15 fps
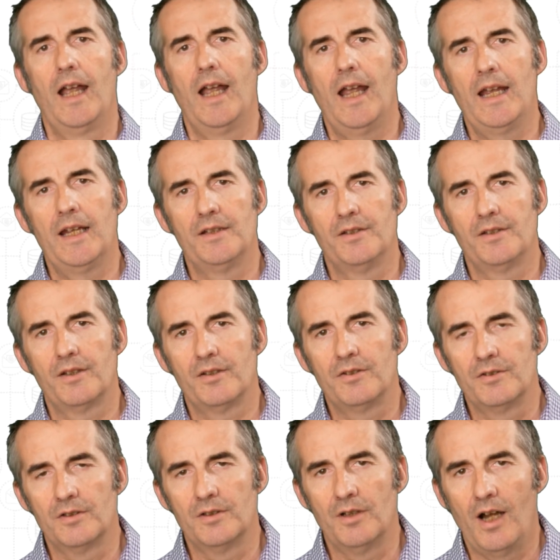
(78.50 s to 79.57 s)
and
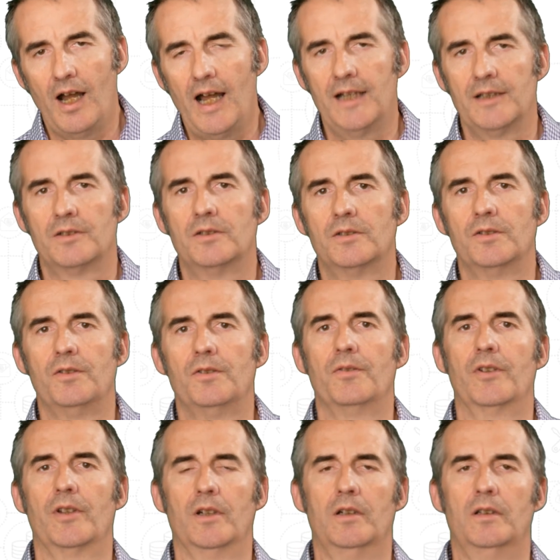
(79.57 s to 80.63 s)
your algo
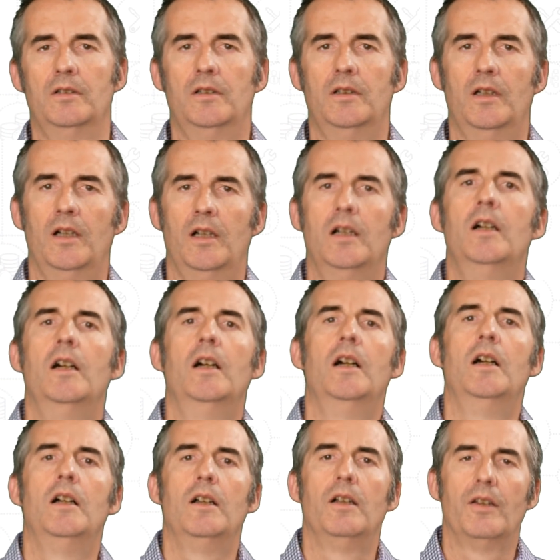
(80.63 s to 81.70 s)
user.
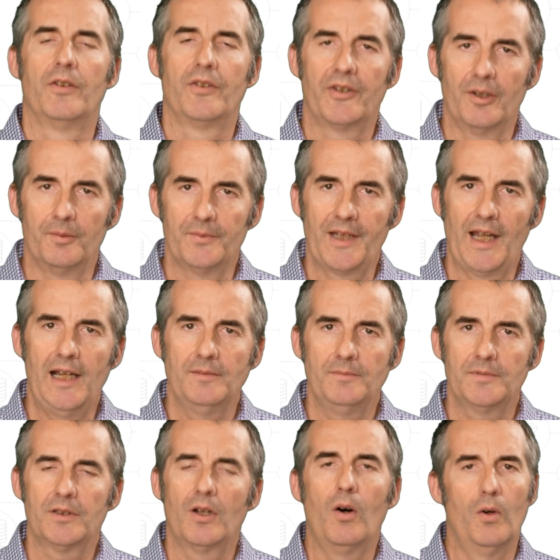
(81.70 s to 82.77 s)

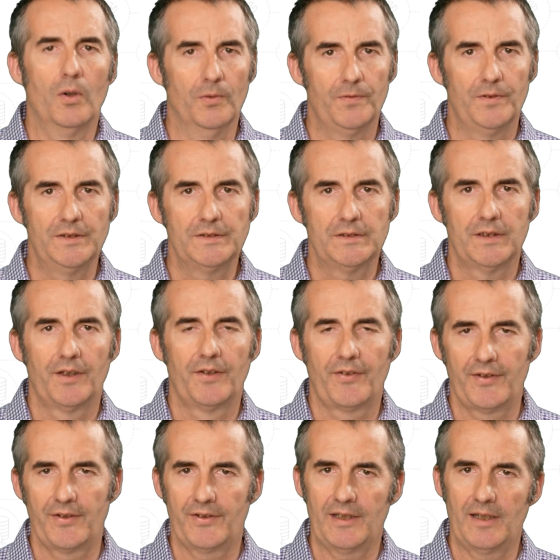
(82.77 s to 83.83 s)
Sometimes, often,
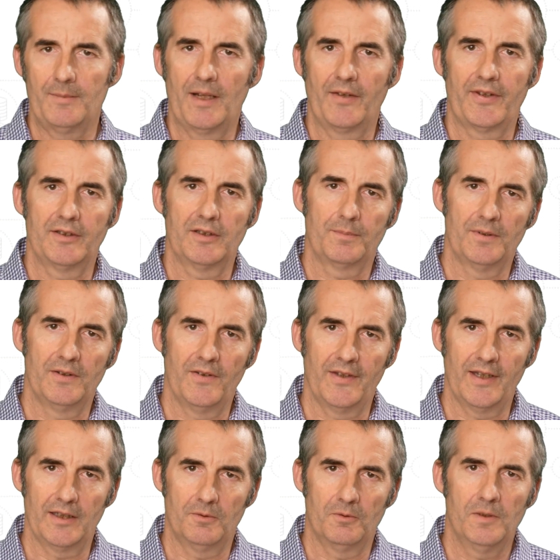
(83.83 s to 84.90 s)
systems are set up in
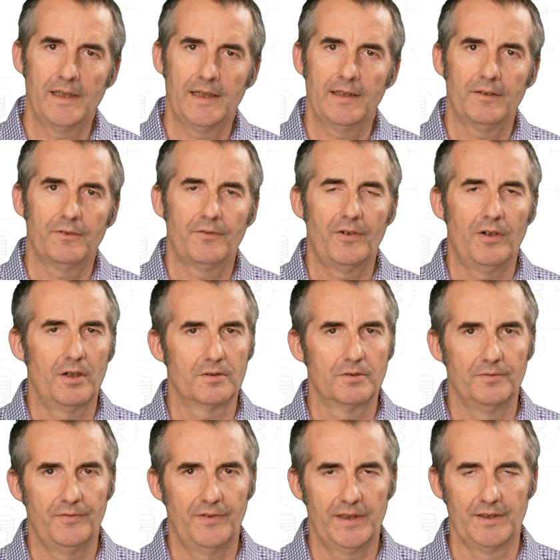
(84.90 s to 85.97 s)
that way for
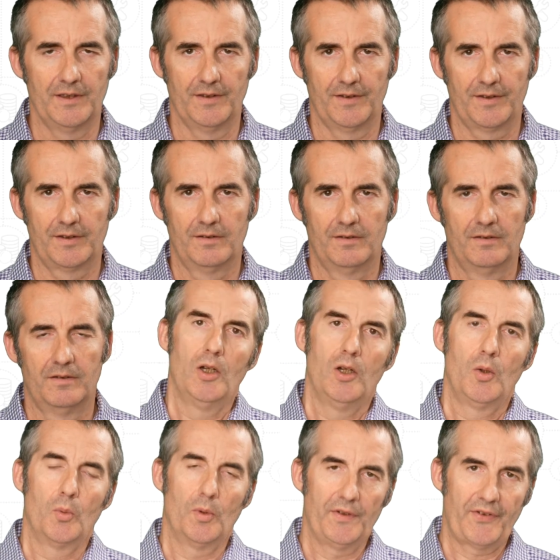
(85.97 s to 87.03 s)
convenience.
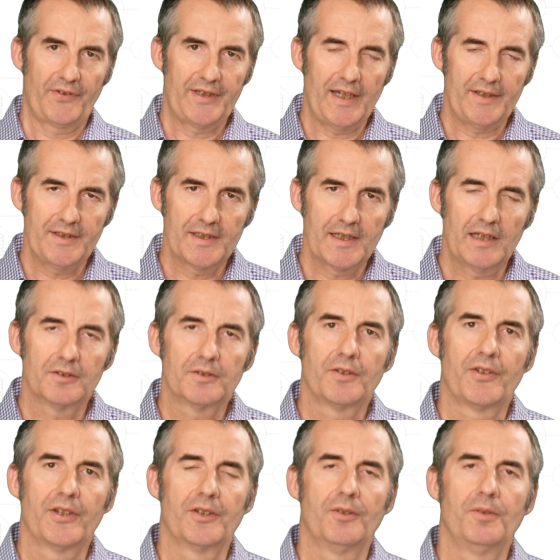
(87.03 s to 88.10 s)
When starting Algo
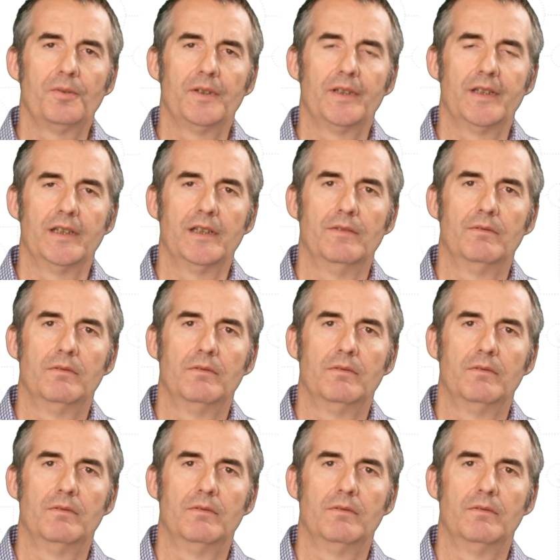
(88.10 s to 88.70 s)
Security